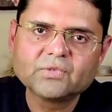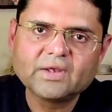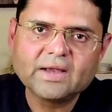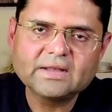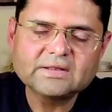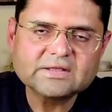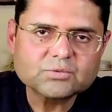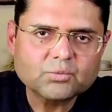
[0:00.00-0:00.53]

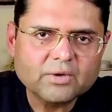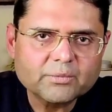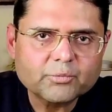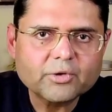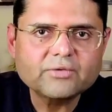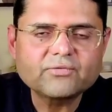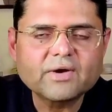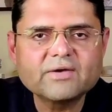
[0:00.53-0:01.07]
And this
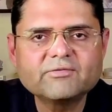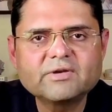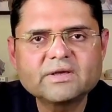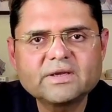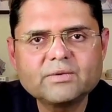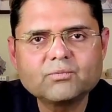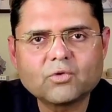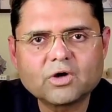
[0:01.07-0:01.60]
1.5
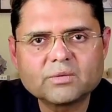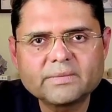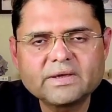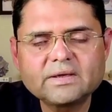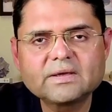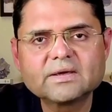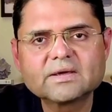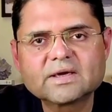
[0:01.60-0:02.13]
degree
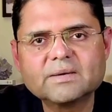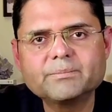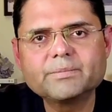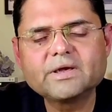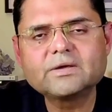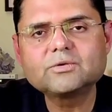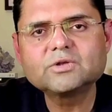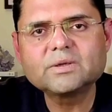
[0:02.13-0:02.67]
warming
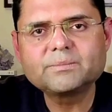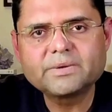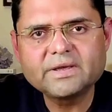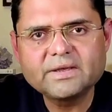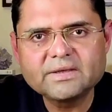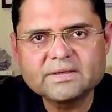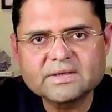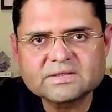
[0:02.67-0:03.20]
compared to the
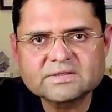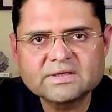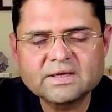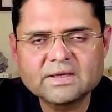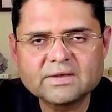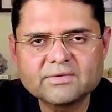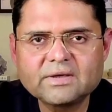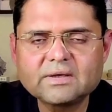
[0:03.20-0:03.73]
pre-industrial
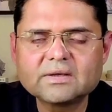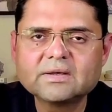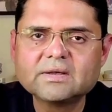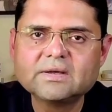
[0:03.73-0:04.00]
level